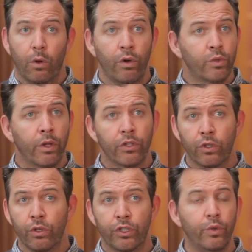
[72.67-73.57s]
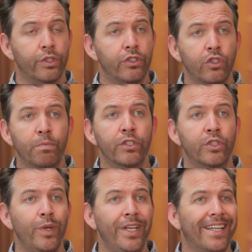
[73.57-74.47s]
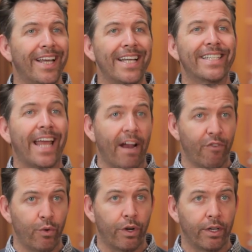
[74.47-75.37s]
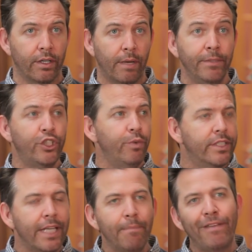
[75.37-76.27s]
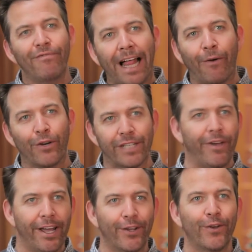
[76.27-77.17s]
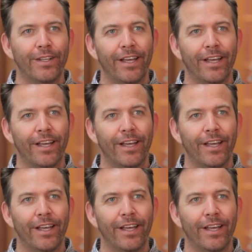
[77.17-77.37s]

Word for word: Lauren's one of those girls who is super sweet and nice to everyone. I mean, she would send me flowers if I had a good